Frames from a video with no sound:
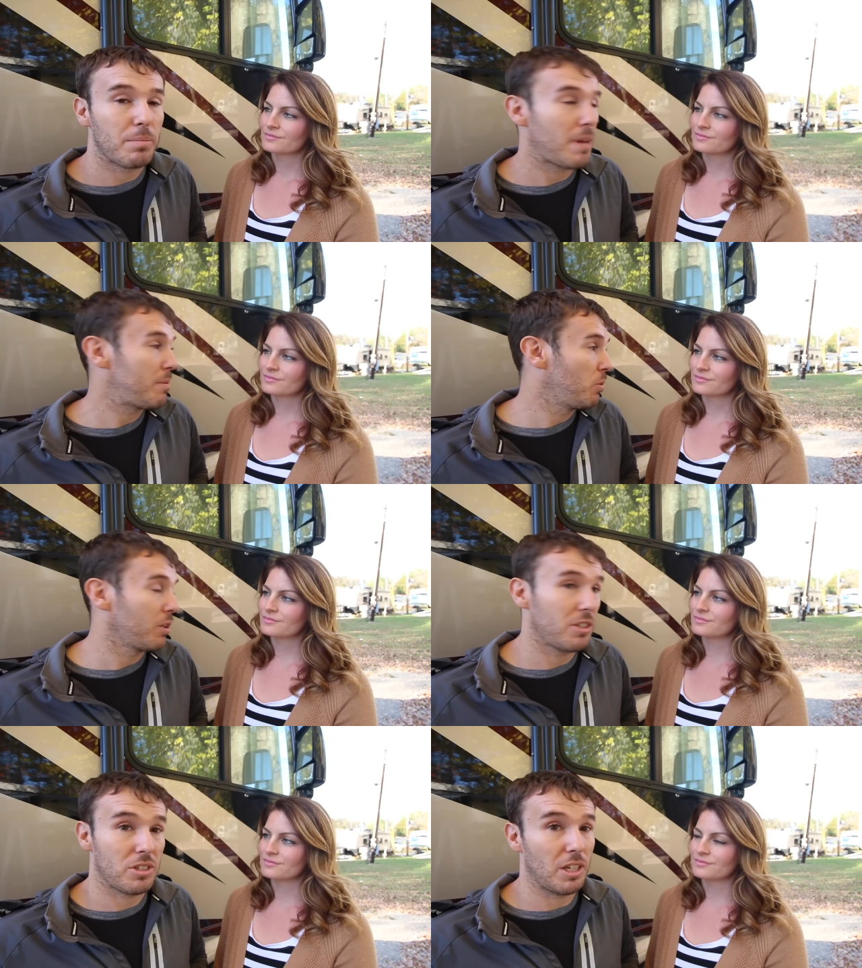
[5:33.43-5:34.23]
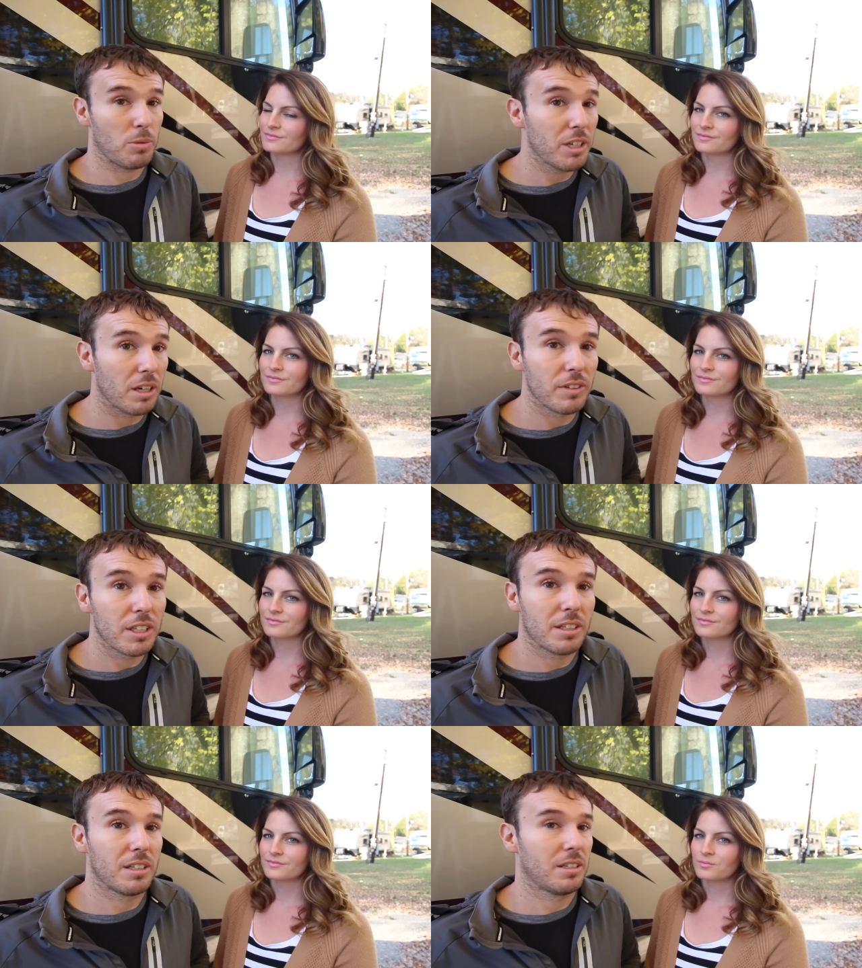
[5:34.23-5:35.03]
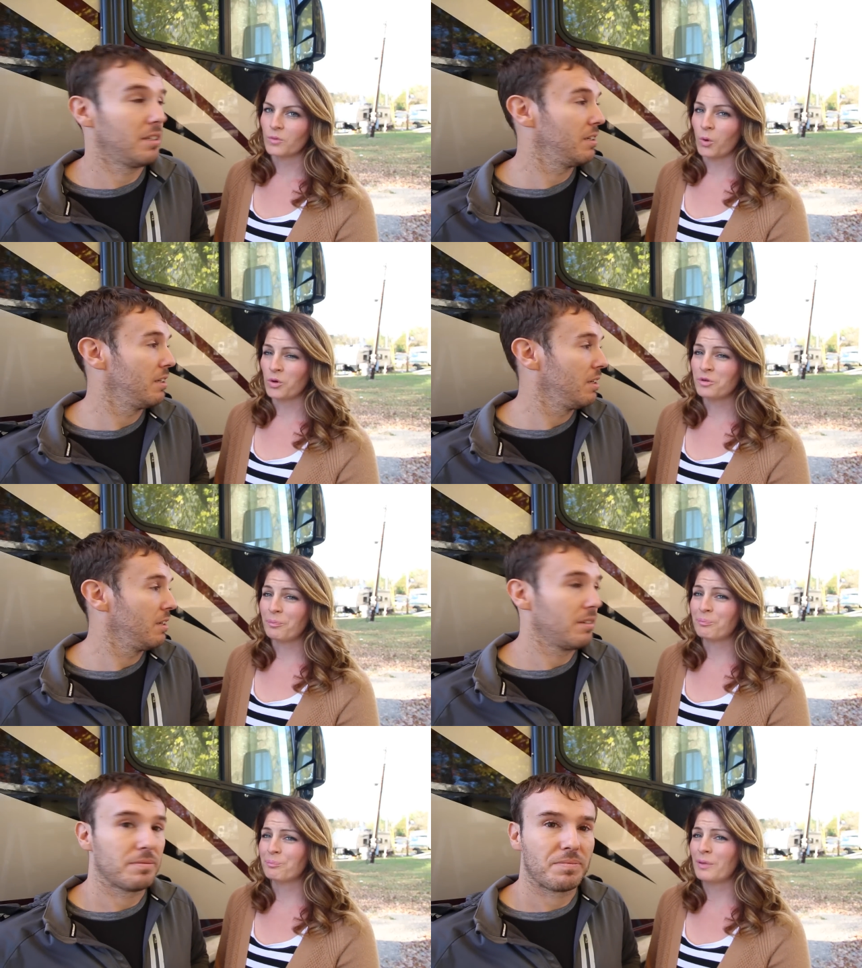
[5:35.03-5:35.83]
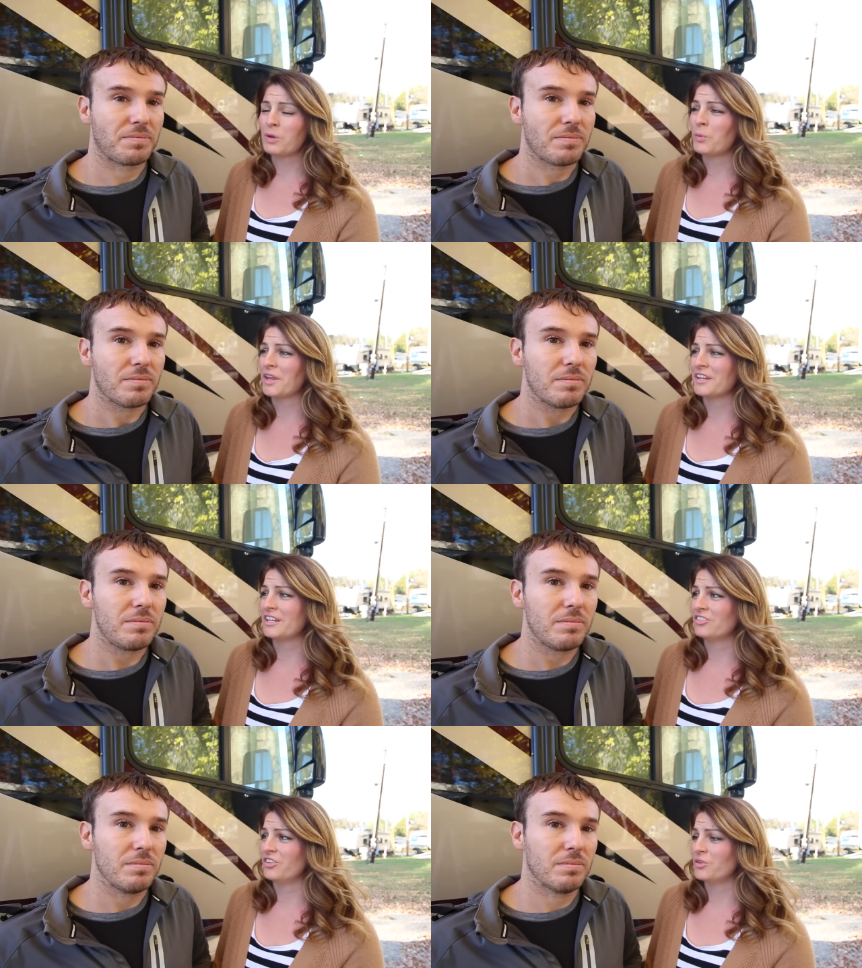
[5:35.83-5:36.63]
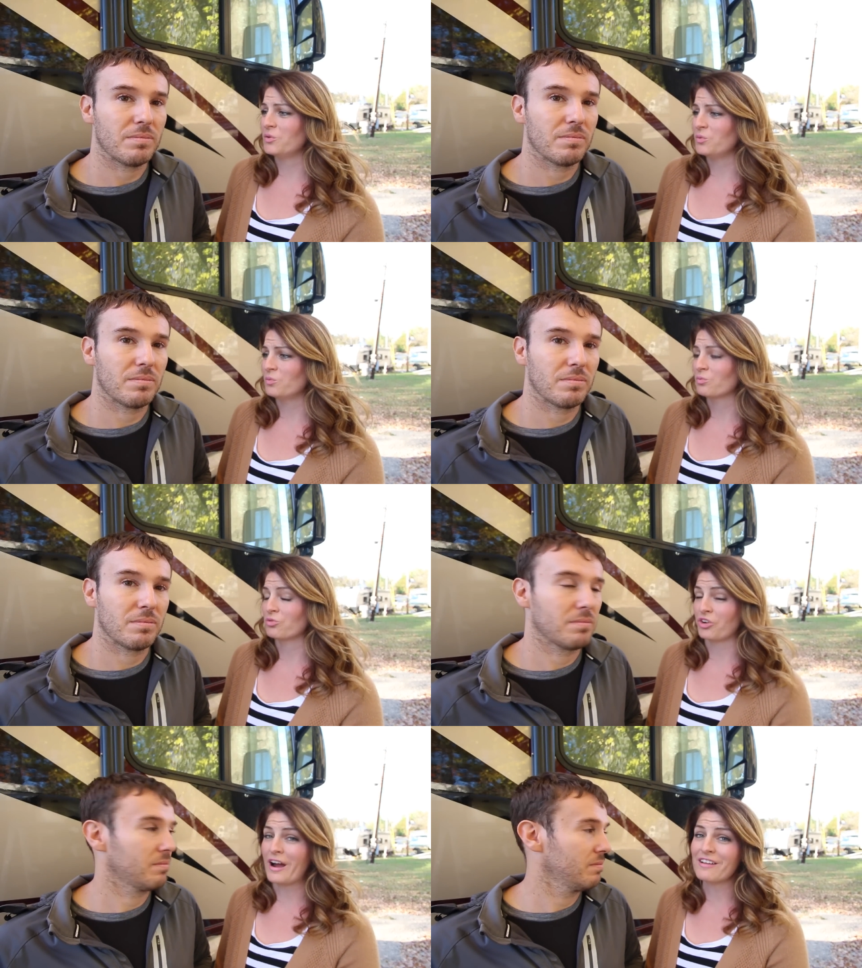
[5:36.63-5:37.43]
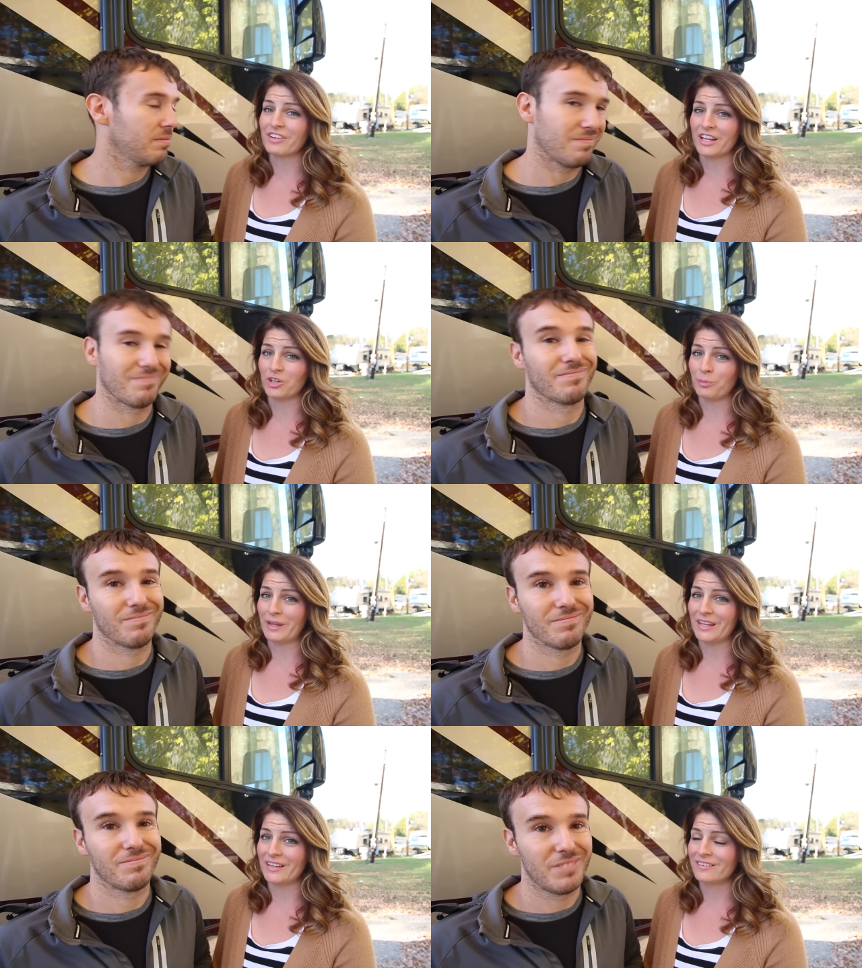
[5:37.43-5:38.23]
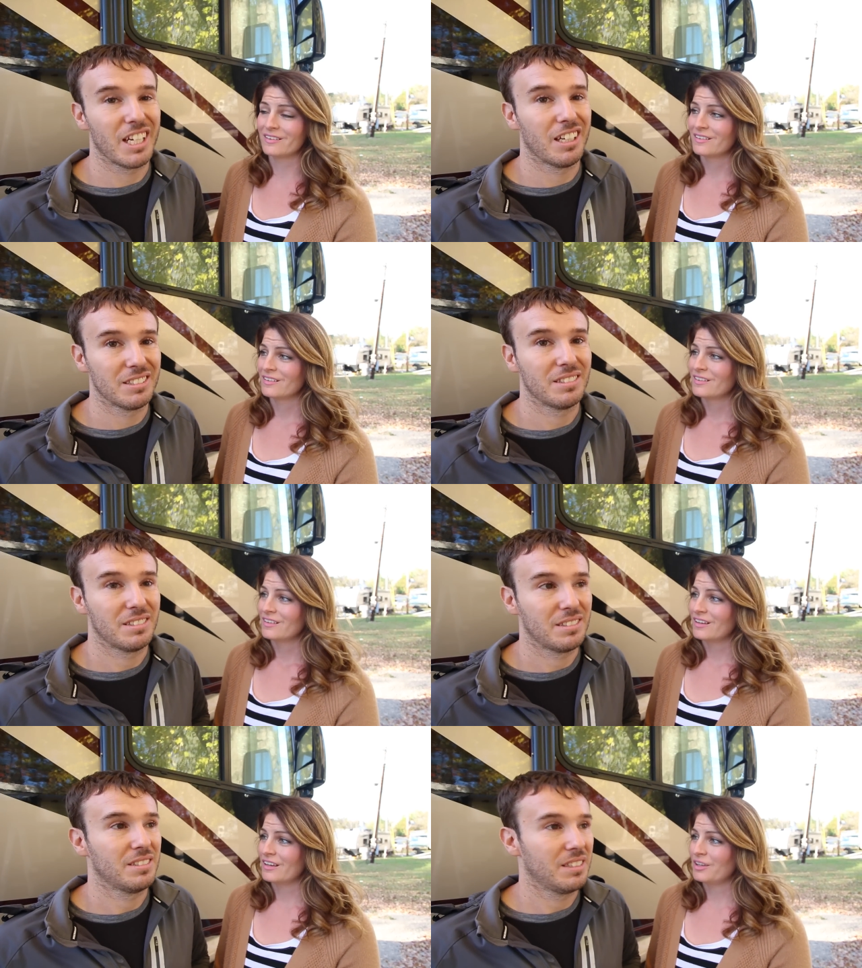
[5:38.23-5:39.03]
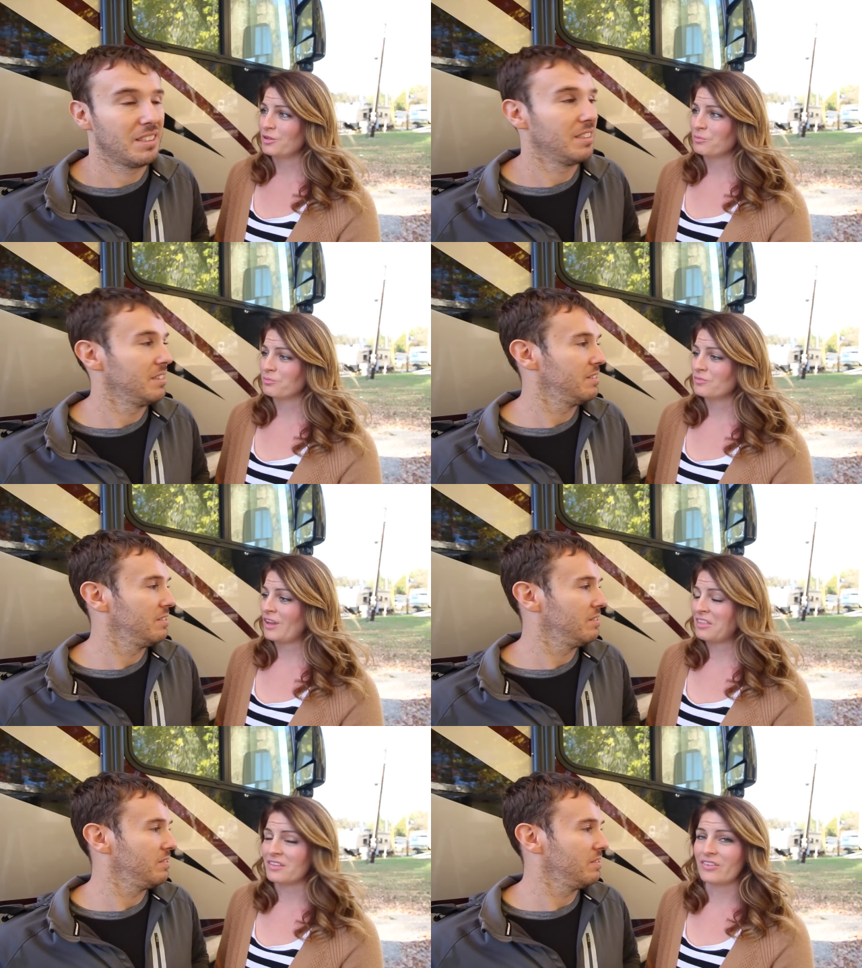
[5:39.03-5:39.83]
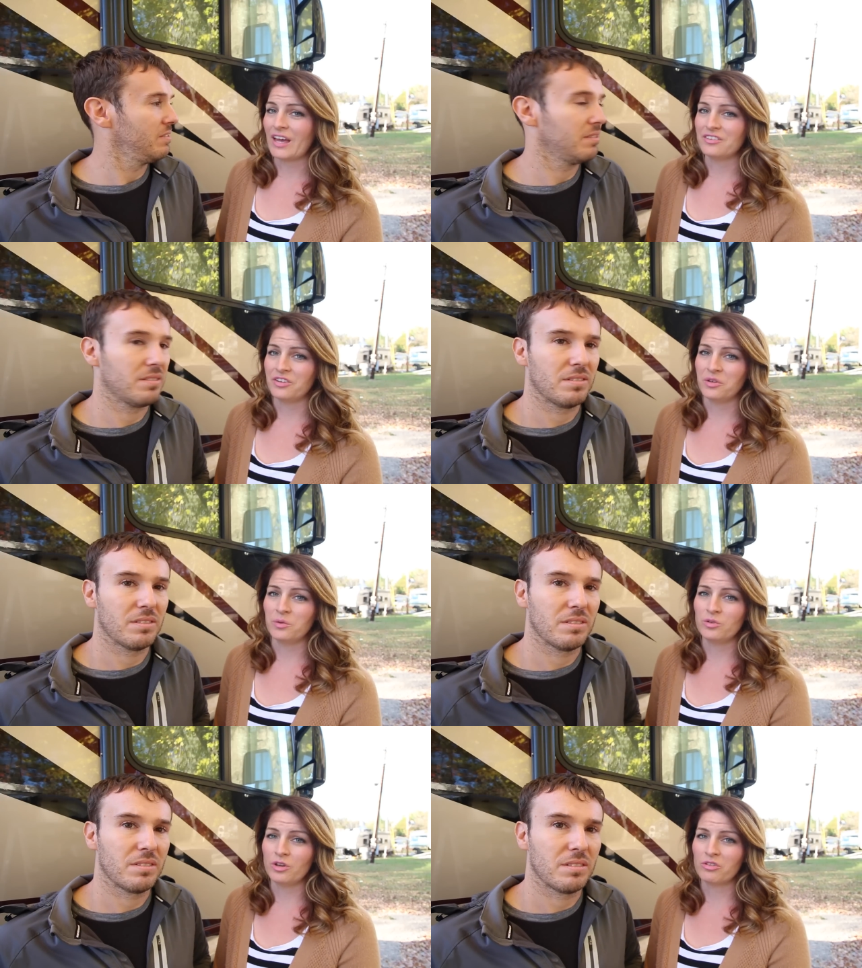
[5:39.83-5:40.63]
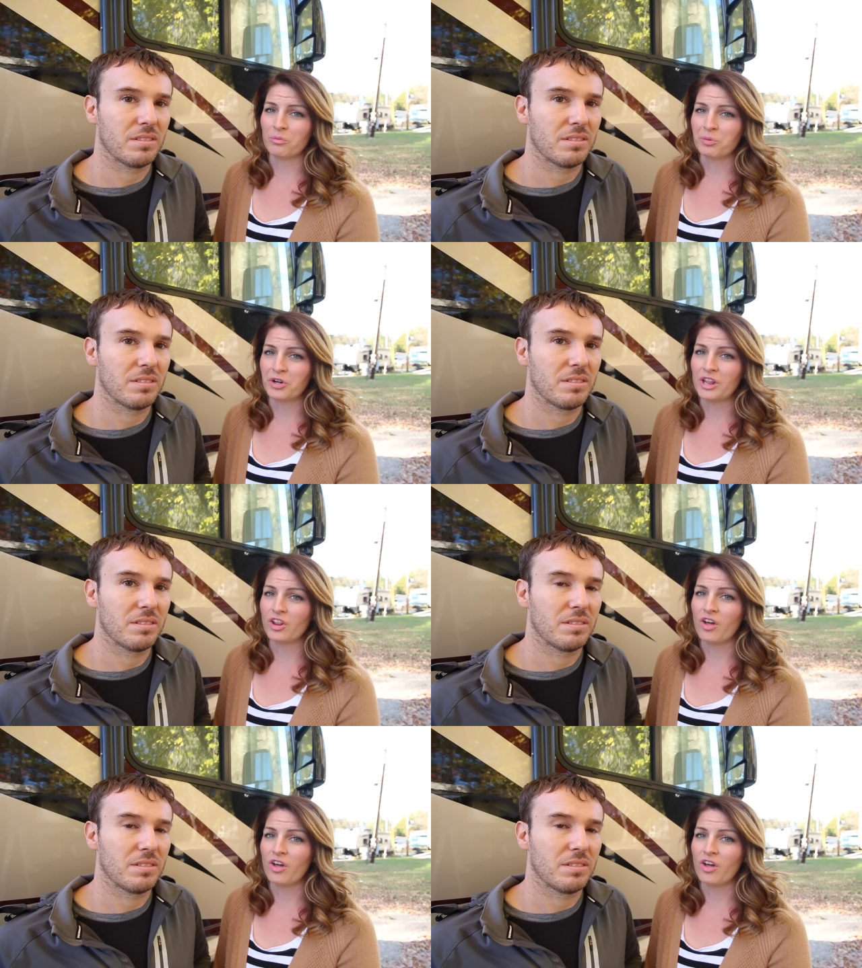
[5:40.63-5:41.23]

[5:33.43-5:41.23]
Speaker 1: they maybe want to just get rid of it
Speaker 2: or be willing to drive a little mm-hmm. bit. Yeah. Um, Nathan's had to do some pretty